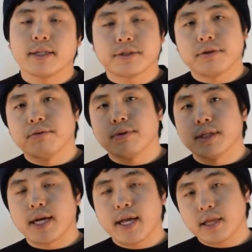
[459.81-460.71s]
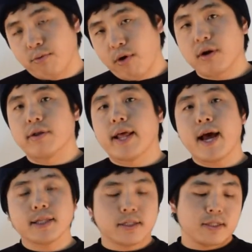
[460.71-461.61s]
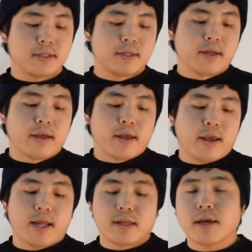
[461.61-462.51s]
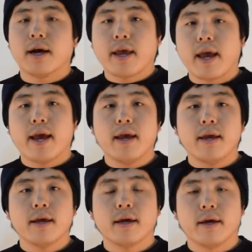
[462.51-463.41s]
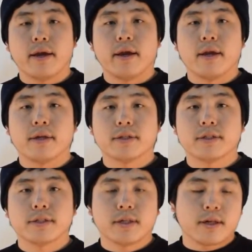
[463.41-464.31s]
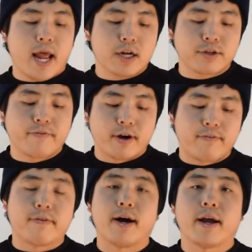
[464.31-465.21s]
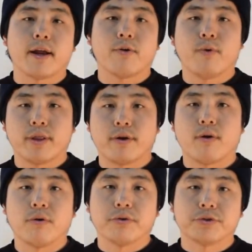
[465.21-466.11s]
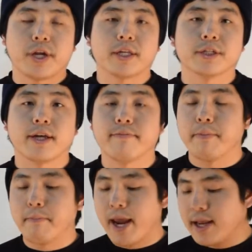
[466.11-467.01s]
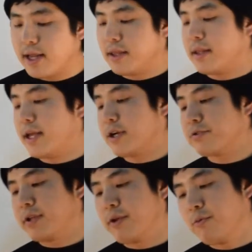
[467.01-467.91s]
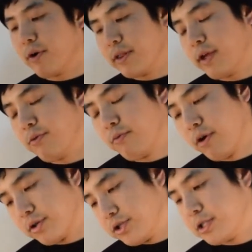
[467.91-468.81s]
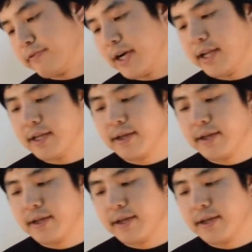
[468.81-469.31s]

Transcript: So design team work on that, and TIA is actually verifying whether all those changes have been made and actually they work just fine.